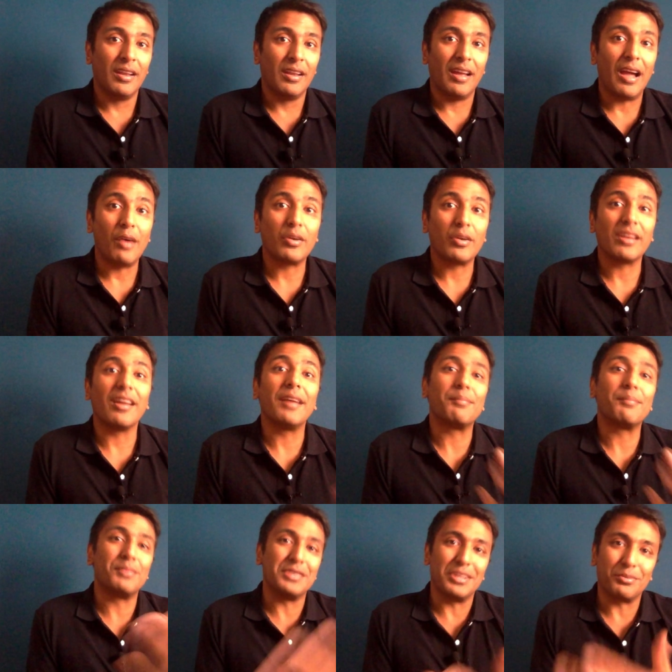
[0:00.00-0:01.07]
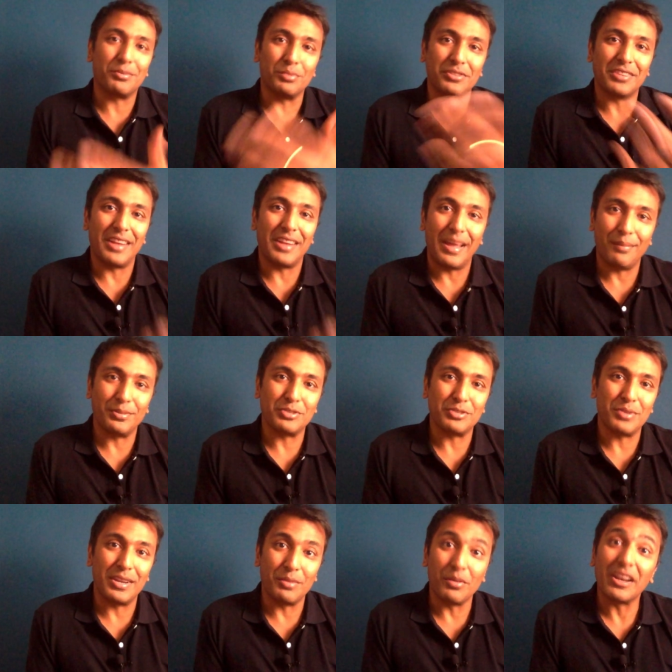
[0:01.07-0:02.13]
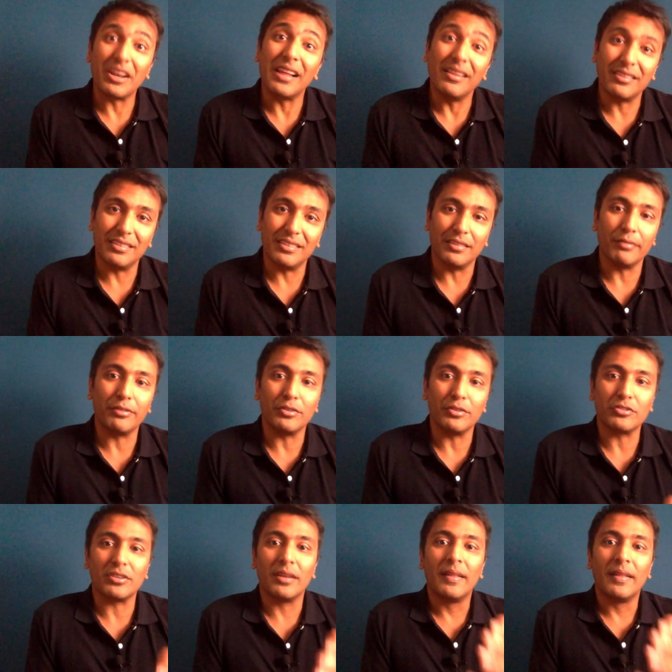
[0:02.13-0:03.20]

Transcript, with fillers: How can I predict what's going to happen to anyone else in the future?